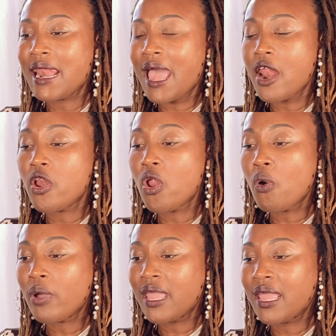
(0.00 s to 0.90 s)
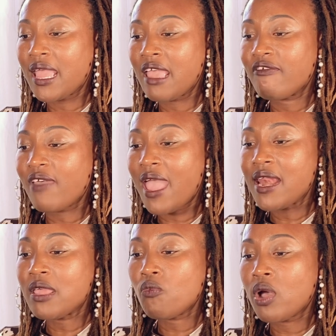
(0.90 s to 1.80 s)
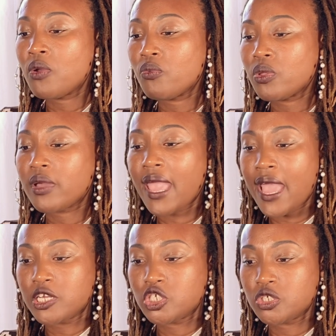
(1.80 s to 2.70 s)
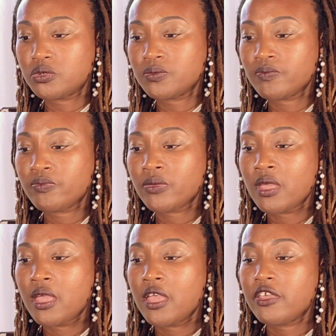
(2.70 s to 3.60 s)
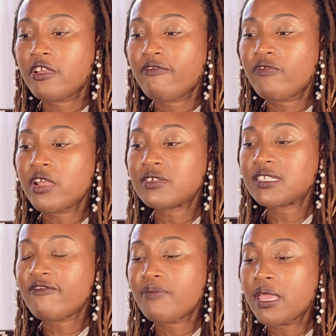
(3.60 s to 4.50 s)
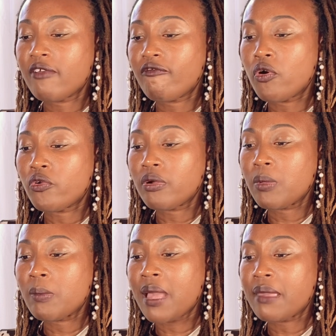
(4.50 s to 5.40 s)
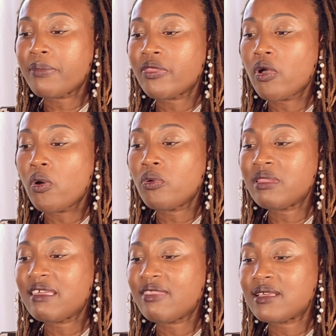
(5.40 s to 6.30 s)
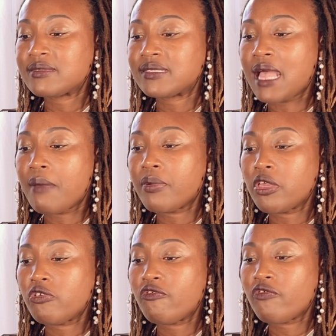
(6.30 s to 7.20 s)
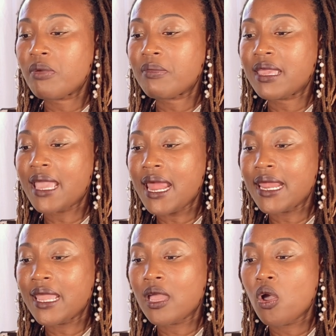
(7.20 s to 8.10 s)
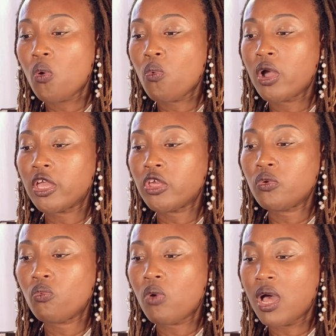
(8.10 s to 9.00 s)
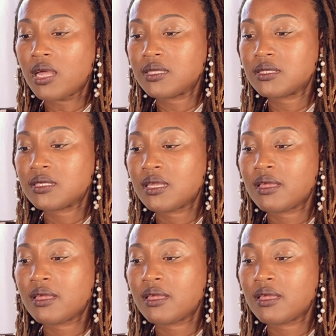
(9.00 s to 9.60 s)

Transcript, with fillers: not knowing if anyone will catch you. Your fears of being vulnerable might be the only thing stopping you from getting what you want.